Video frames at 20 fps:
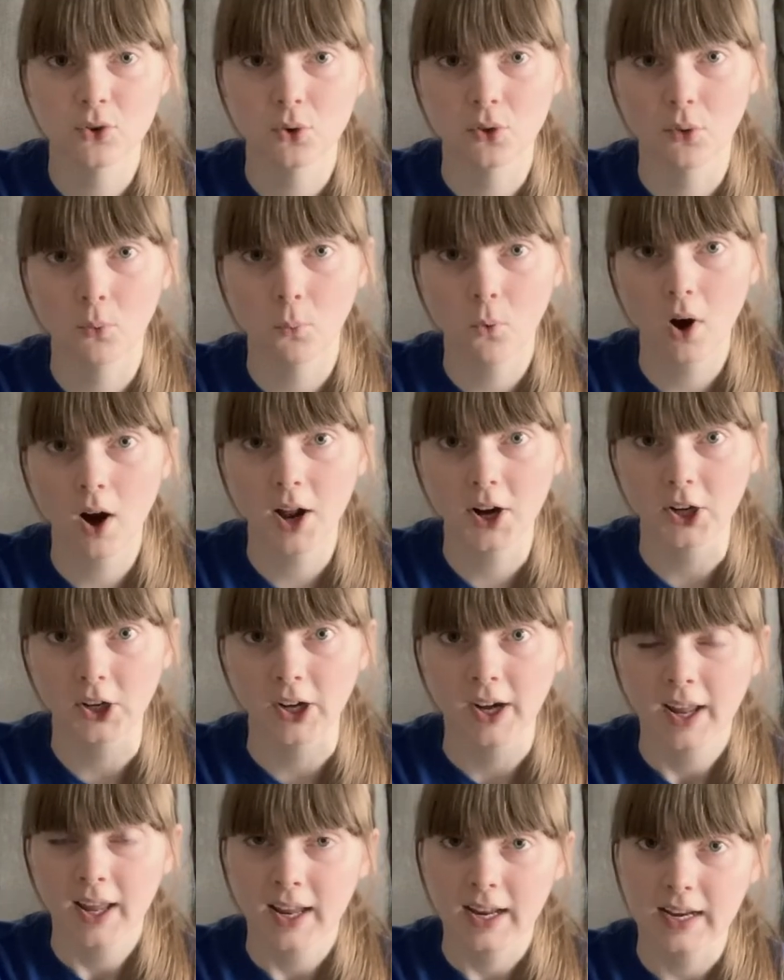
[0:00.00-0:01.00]
the
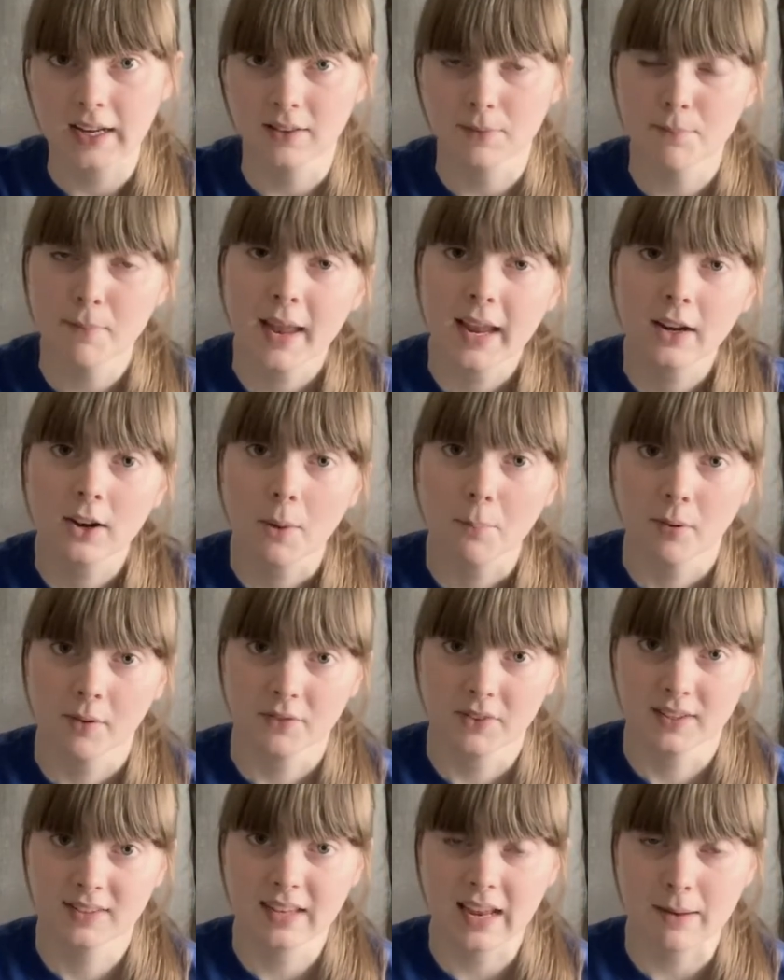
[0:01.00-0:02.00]
water, it's made up of
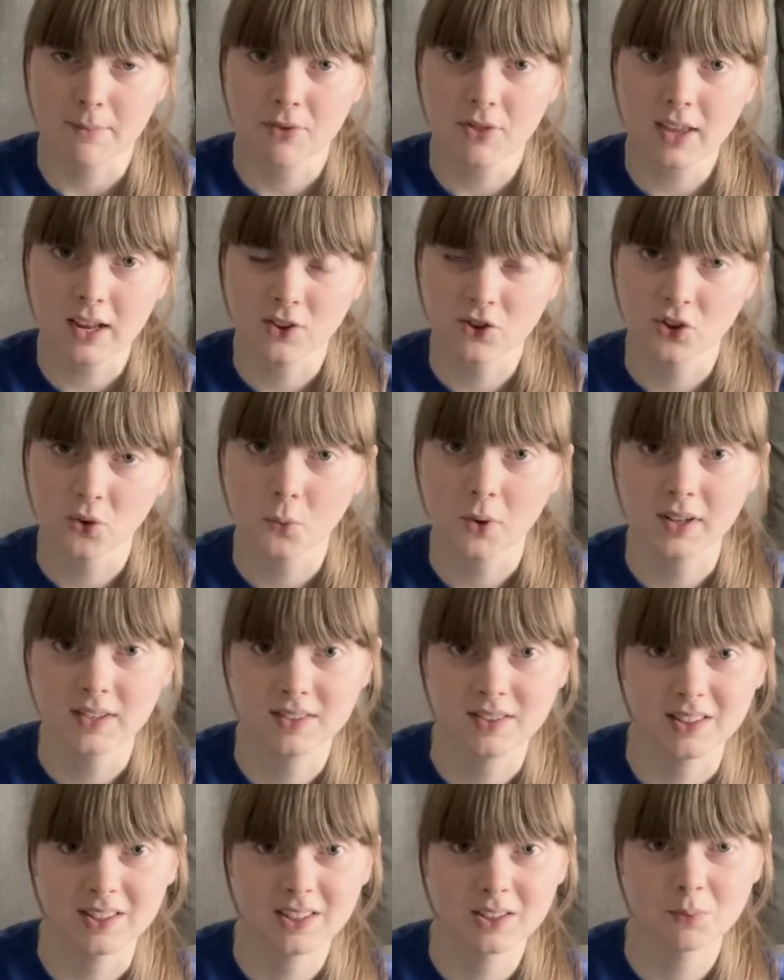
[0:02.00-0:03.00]
the same thing, so it
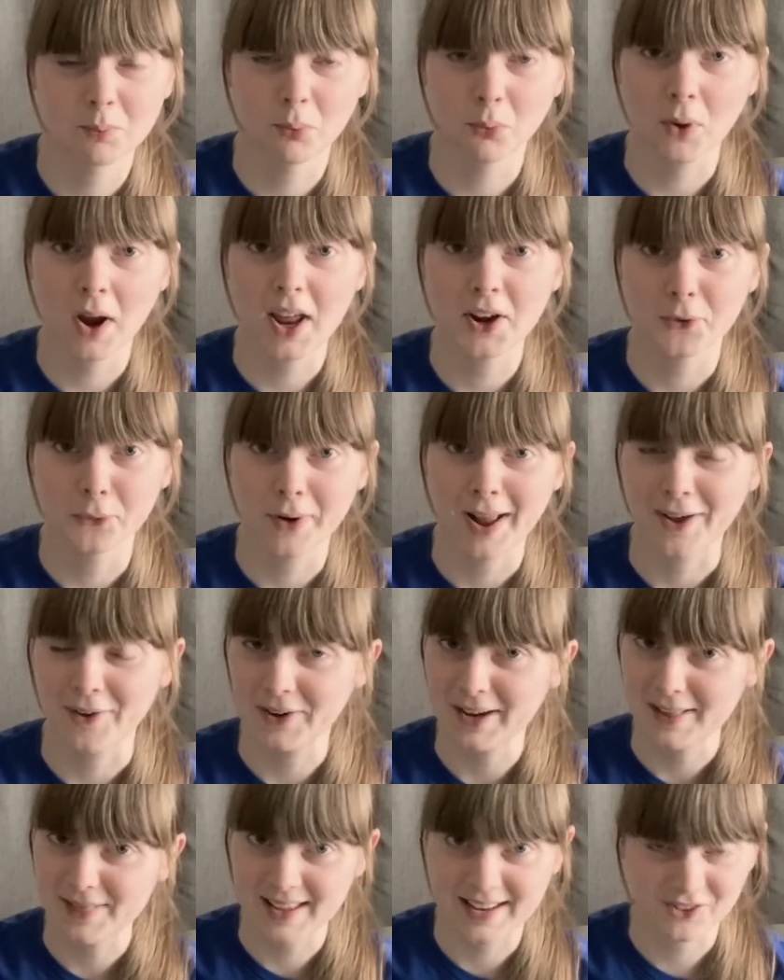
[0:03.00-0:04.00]
wants to spread
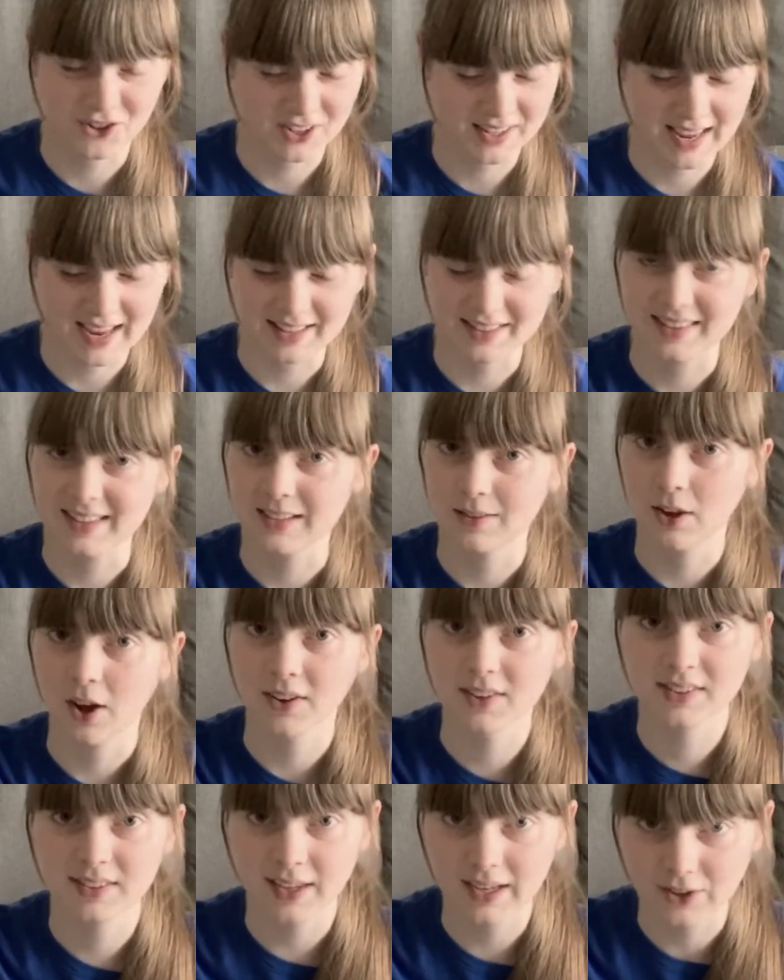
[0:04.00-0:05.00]
around, and it just has this
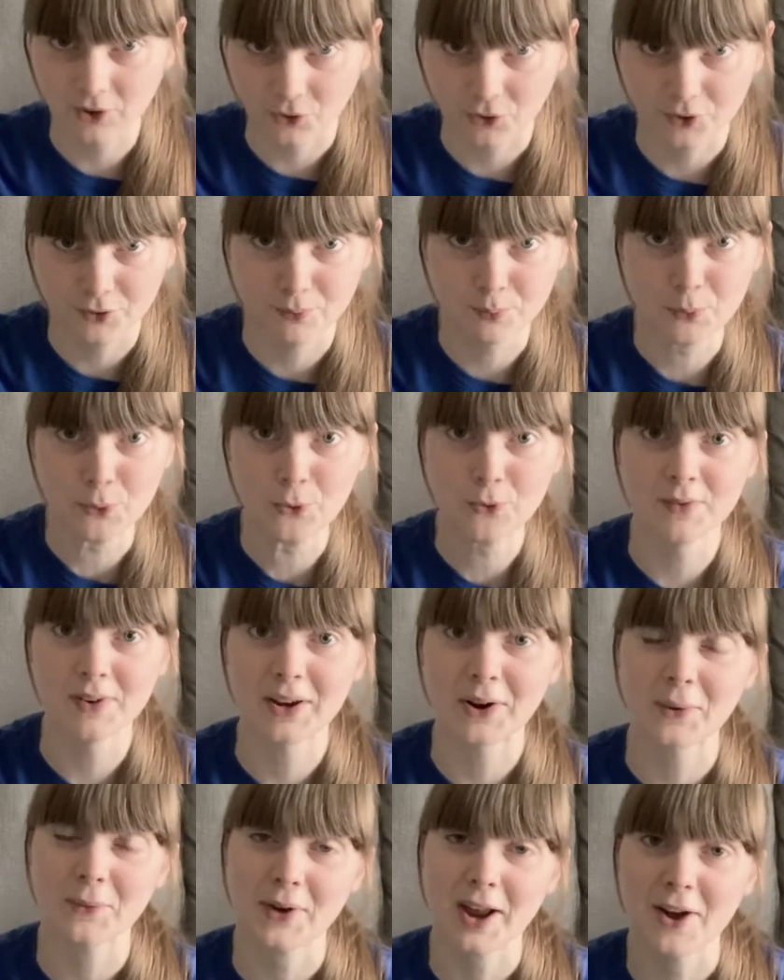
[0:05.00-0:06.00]
cycle of
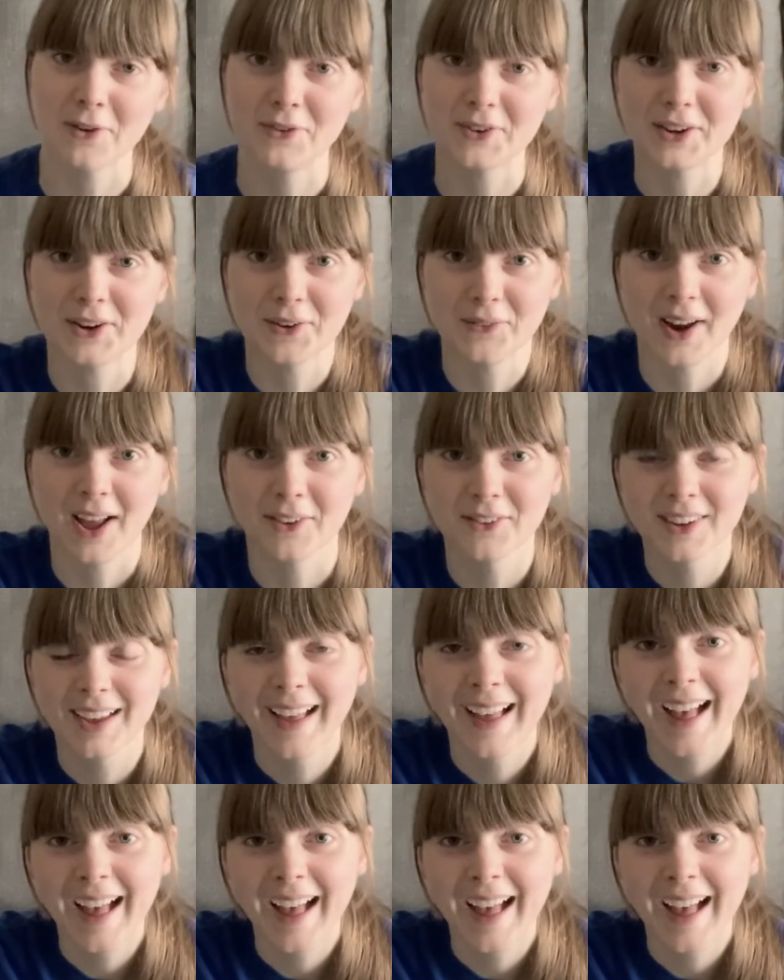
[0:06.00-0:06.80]
moving around and around.